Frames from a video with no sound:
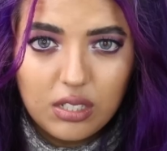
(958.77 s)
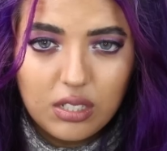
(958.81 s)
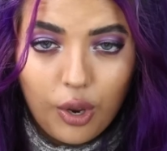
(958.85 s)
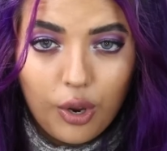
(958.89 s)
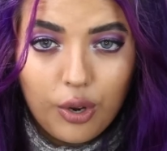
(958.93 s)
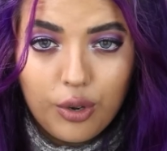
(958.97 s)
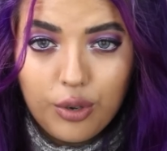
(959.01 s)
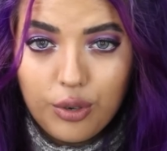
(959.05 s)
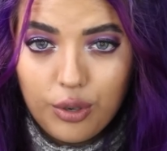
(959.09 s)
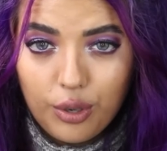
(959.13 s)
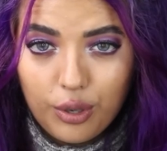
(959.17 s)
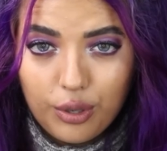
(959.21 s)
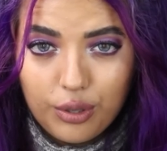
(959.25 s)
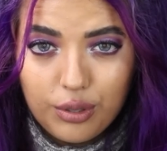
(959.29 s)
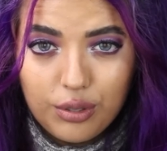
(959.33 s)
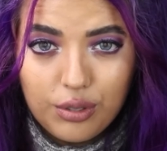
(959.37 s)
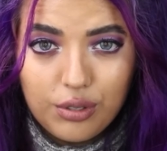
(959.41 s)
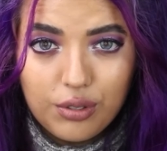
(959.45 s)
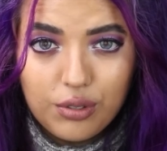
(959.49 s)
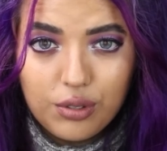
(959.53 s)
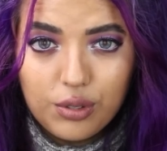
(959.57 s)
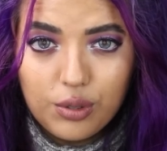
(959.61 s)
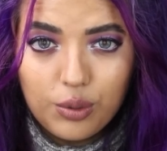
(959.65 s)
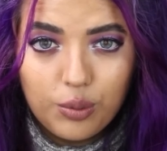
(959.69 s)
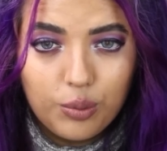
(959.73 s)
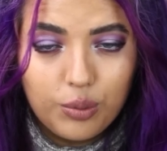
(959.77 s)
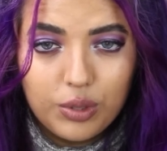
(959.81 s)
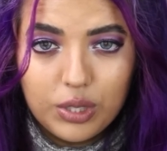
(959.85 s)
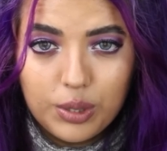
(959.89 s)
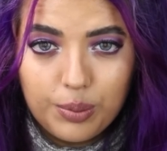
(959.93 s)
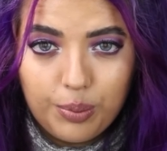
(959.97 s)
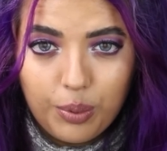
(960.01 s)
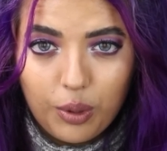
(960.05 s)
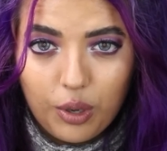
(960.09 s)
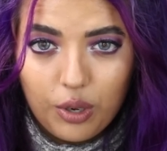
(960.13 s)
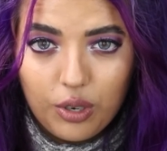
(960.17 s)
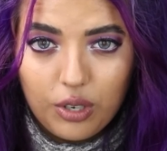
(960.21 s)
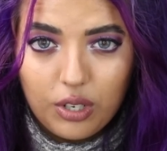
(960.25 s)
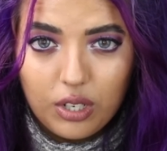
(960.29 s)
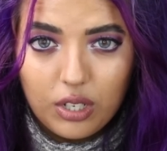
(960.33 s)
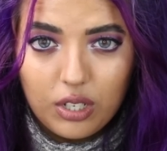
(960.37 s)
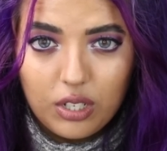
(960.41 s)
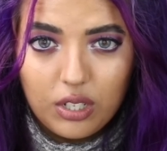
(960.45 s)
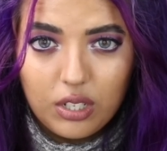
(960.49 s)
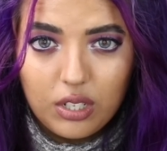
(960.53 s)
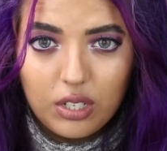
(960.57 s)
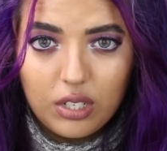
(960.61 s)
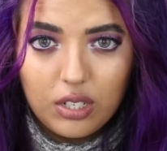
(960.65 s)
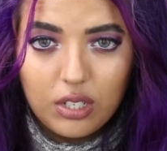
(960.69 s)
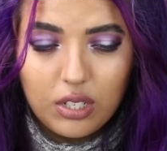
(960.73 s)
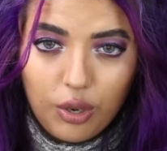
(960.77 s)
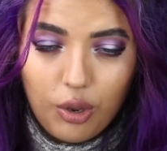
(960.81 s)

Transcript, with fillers: Her nose was broken.